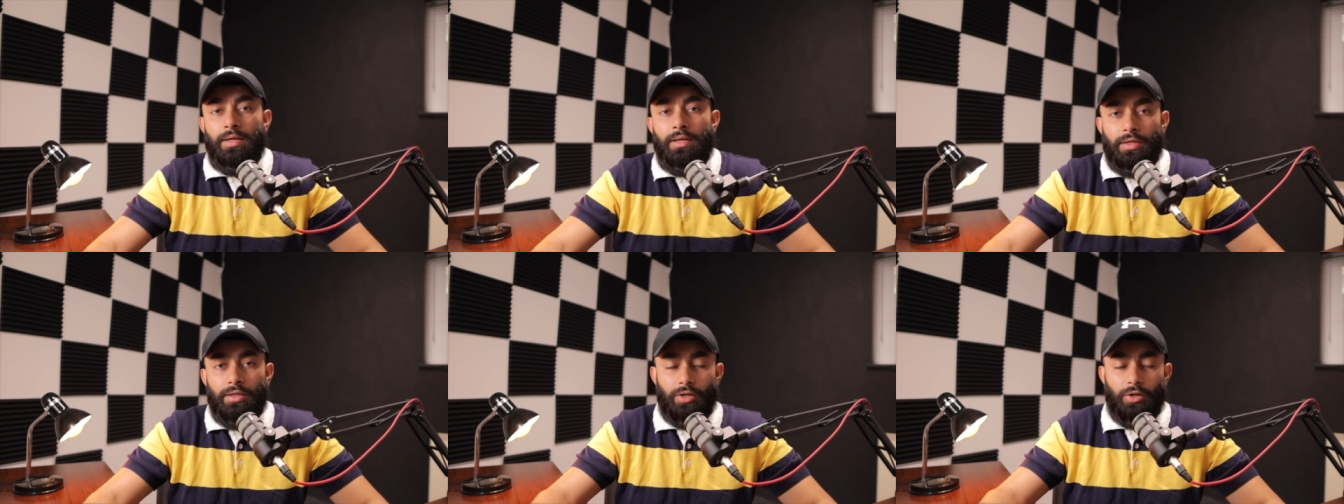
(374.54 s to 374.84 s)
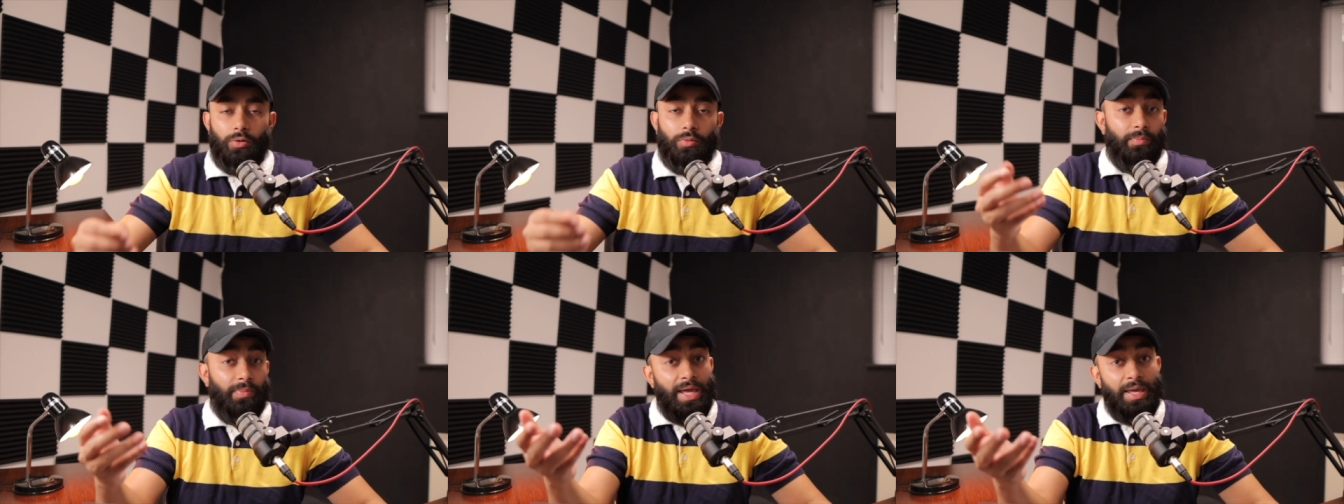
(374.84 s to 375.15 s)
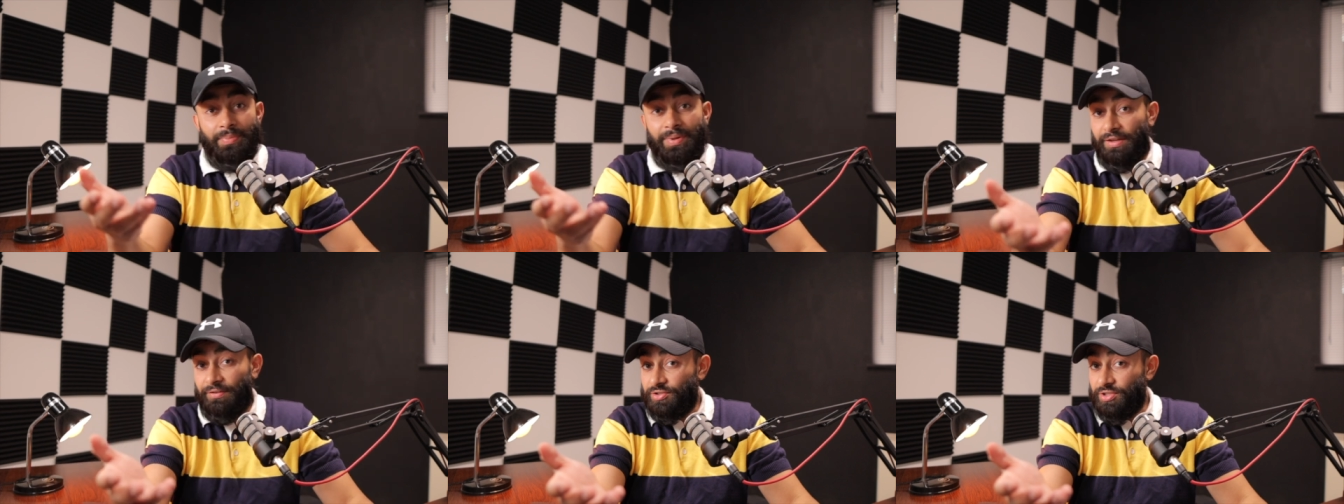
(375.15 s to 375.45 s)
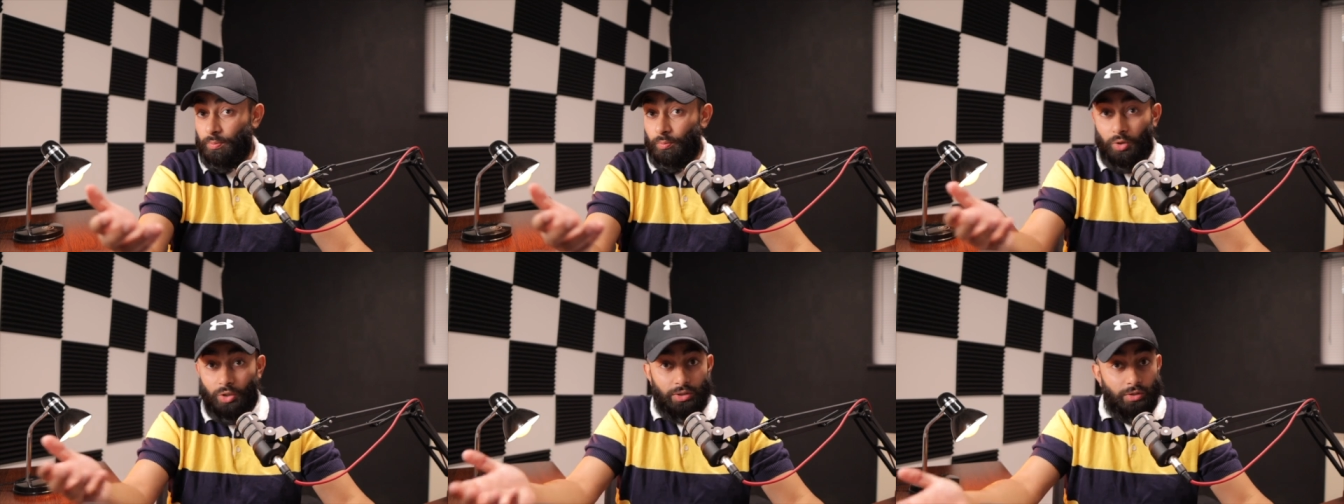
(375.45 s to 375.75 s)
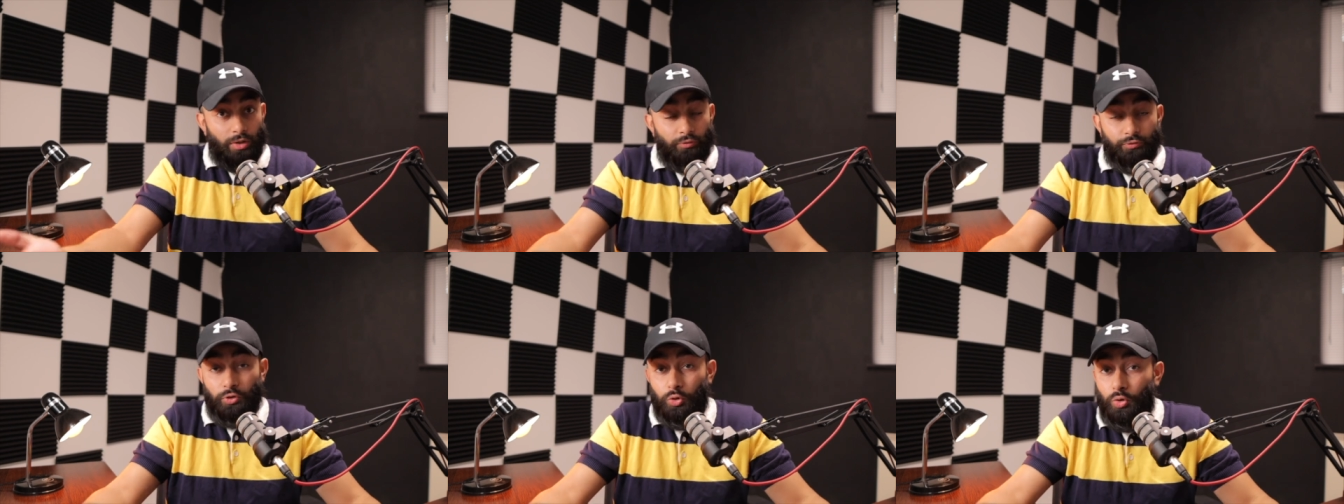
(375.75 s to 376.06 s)
you know, maybe if someone
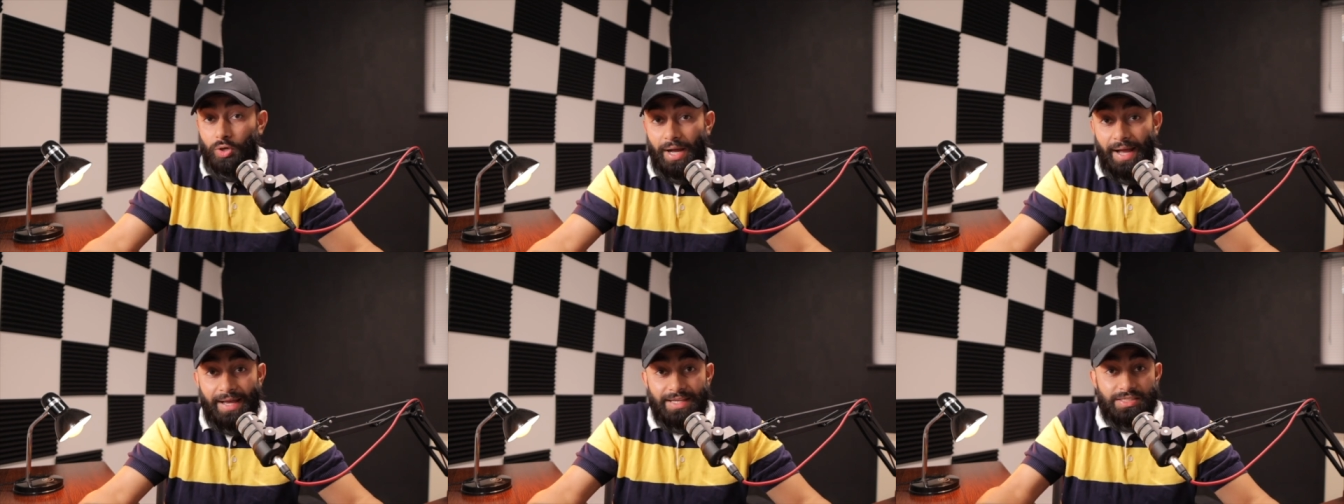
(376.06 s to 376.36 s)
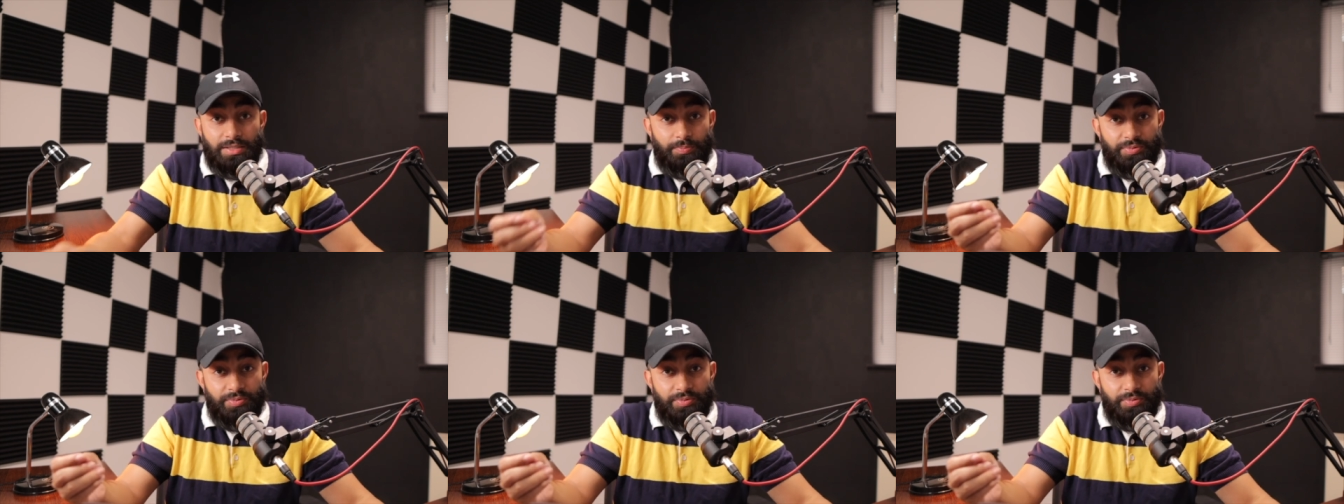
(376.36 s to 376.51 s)
of you guys,